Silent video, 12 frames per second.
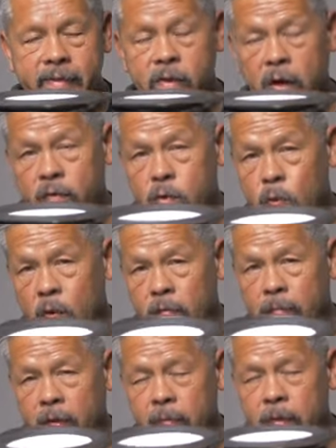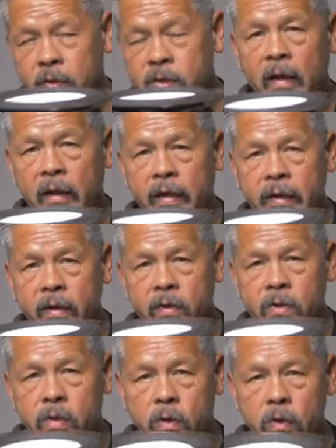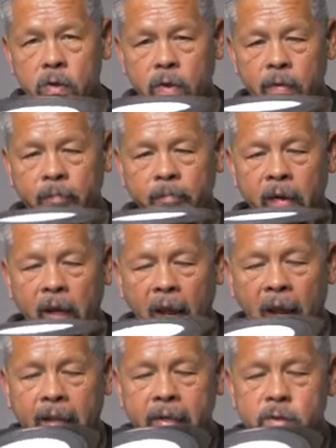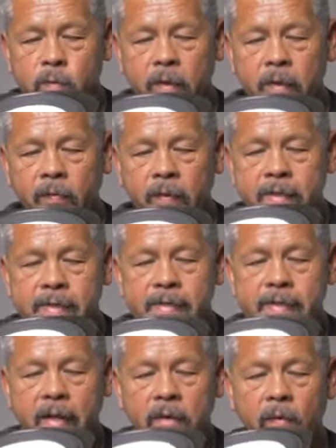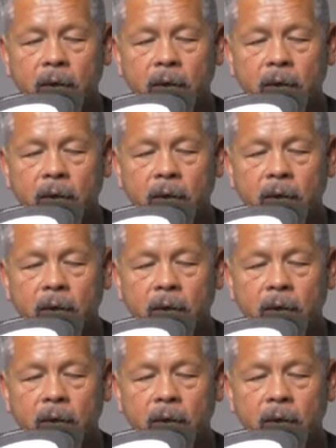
So you have 12 millimeters linear excursion. And that's one of the reasons that you